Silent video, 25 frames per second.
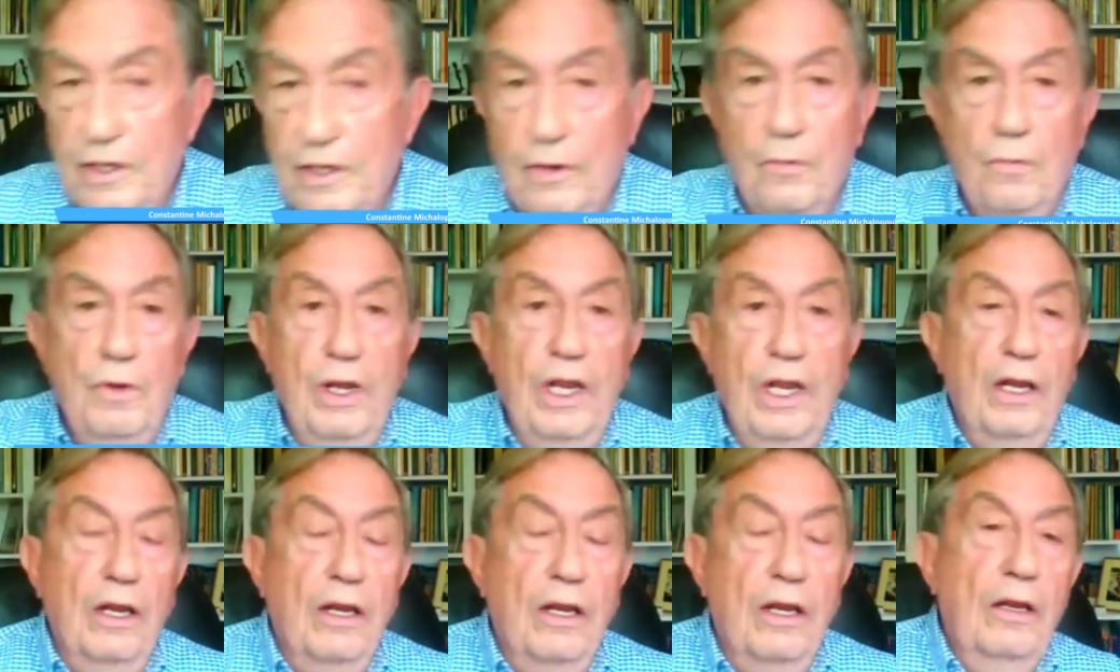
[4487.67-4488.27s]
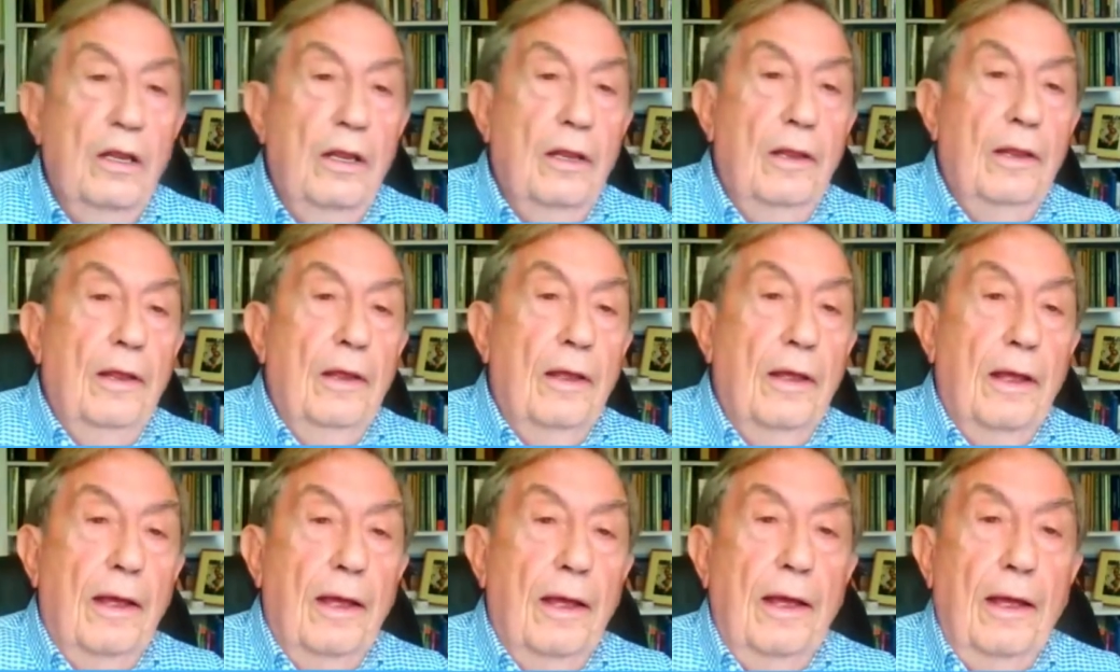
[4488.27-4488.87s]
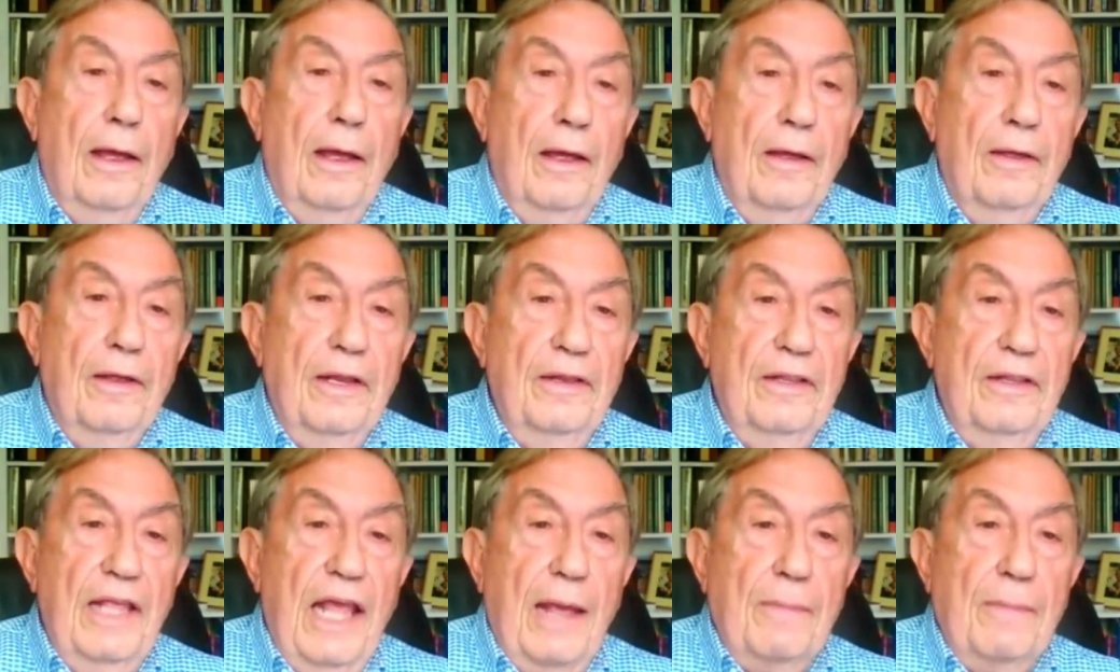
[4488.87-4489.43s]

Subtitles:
the will. In